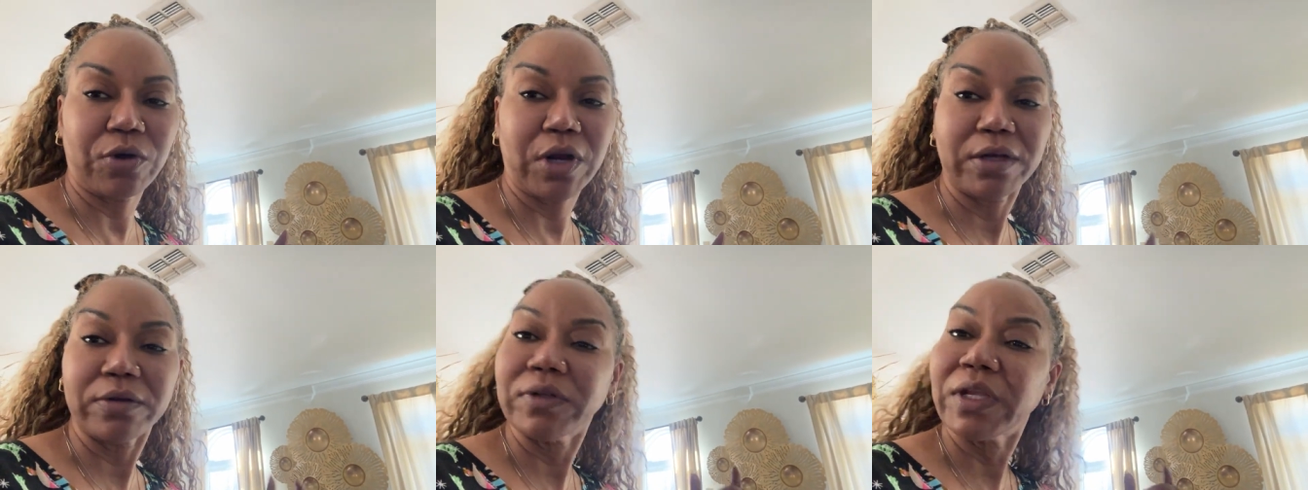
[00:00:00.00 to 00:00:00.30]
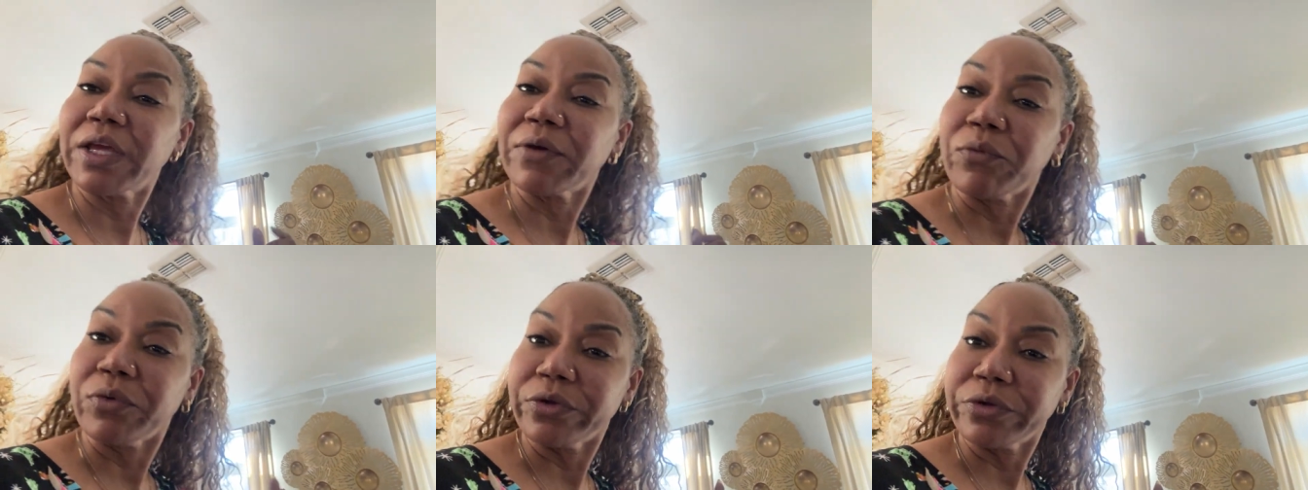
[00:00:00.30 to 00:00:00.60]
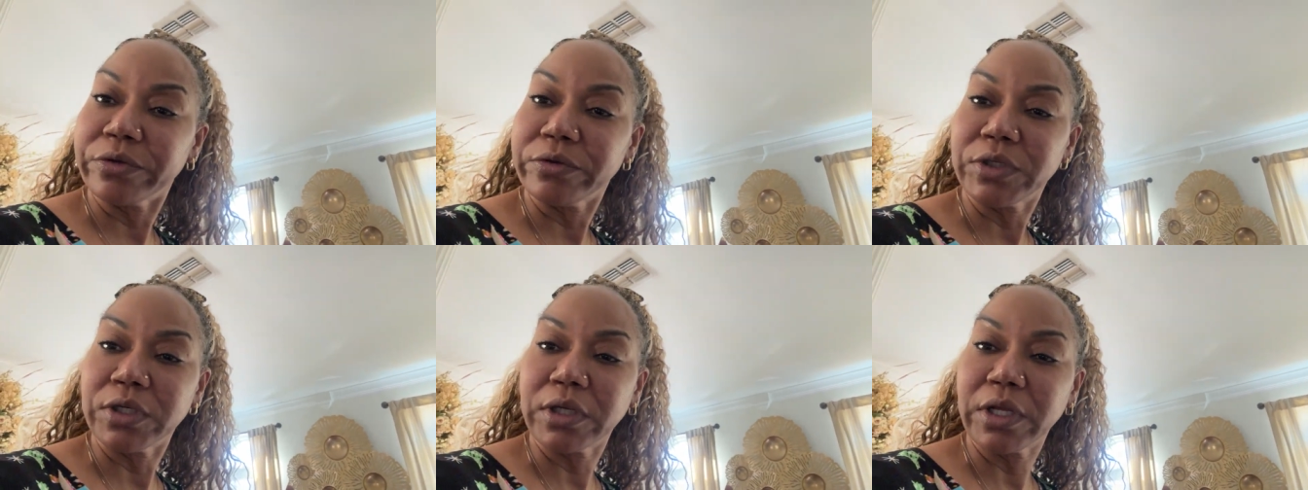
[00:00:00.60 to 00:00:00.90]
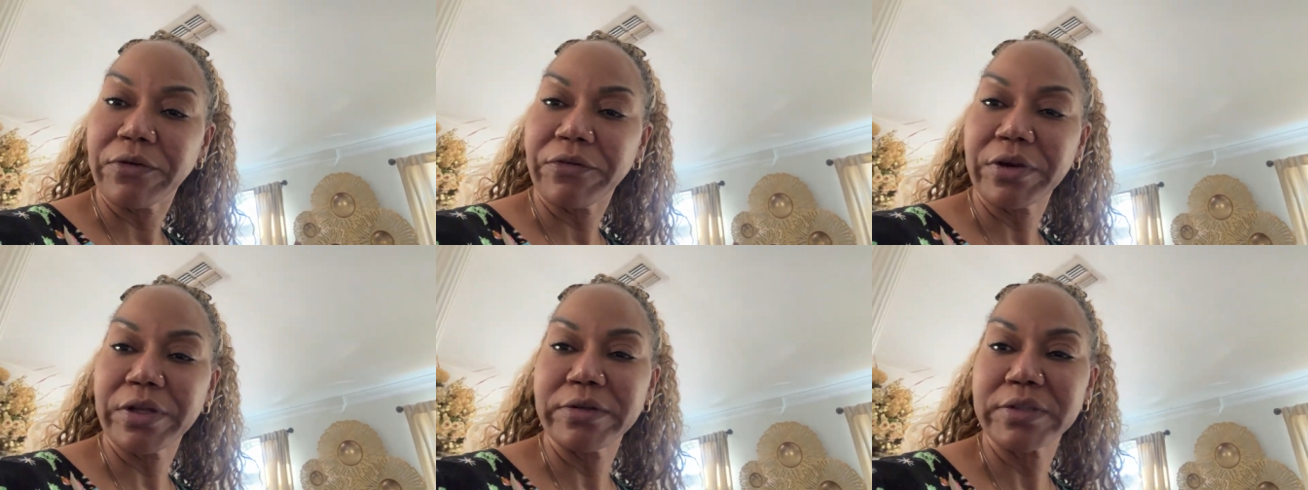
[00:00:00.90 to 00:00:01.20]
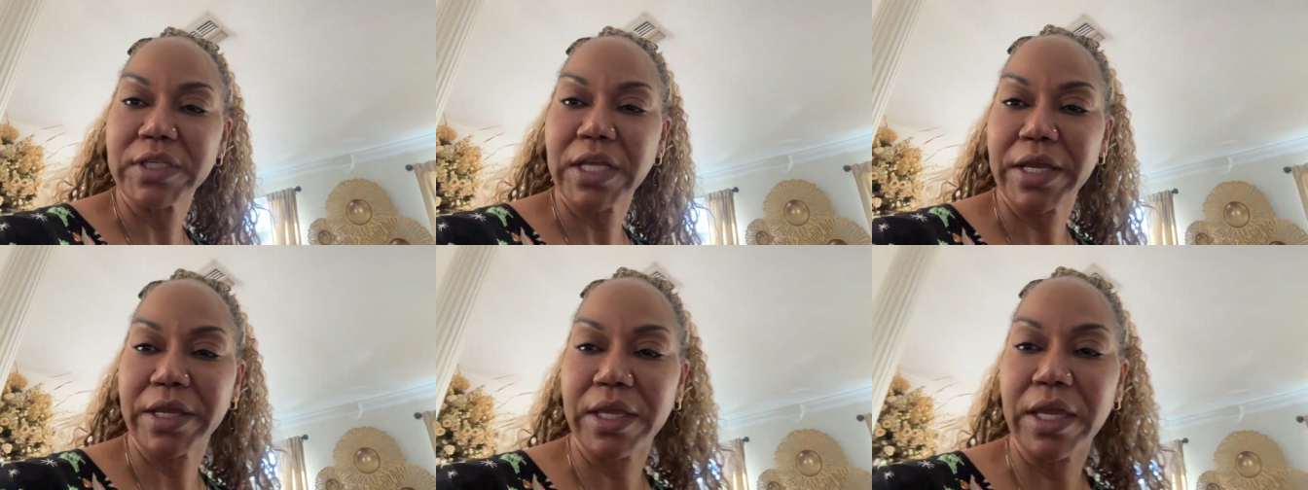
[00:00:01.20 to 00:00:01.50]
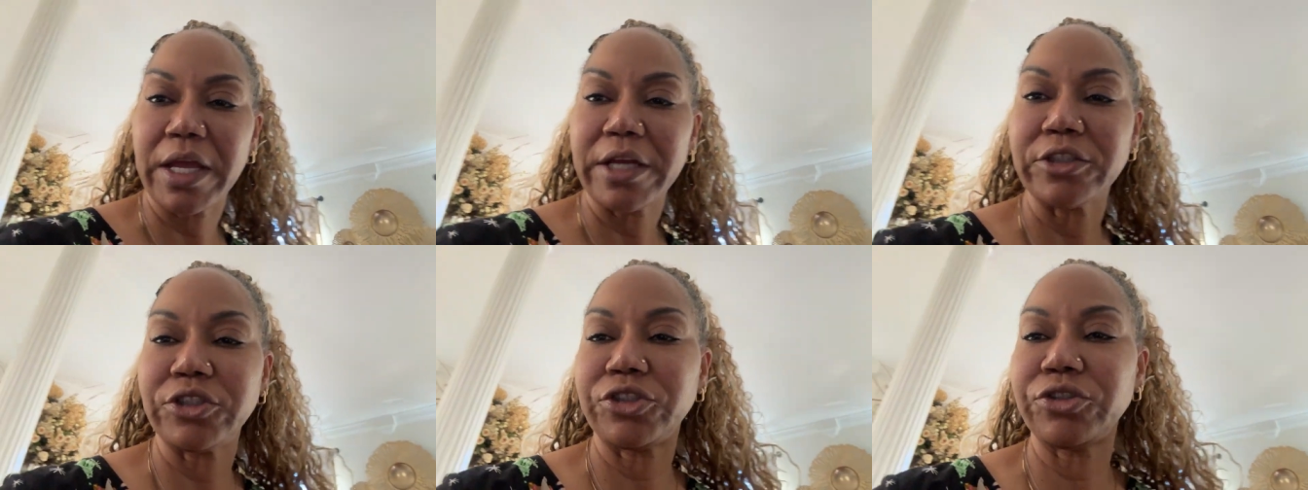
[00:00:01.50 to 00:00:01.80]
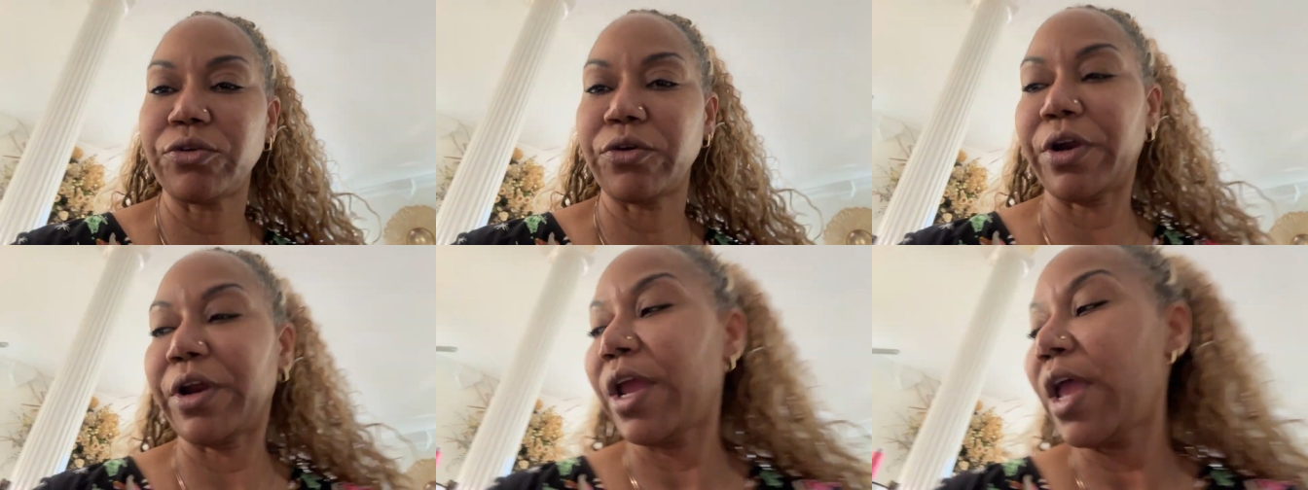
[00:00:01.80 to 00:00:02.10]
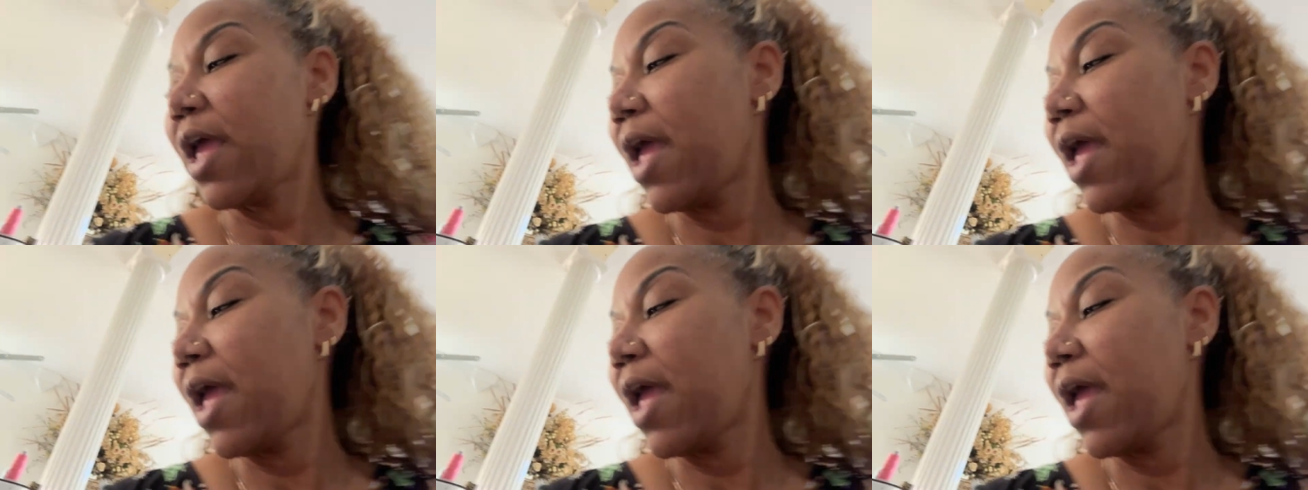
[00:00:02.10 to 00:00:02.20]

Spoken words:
I was like, "Will you deliver?" He was like, "Yeah, sure."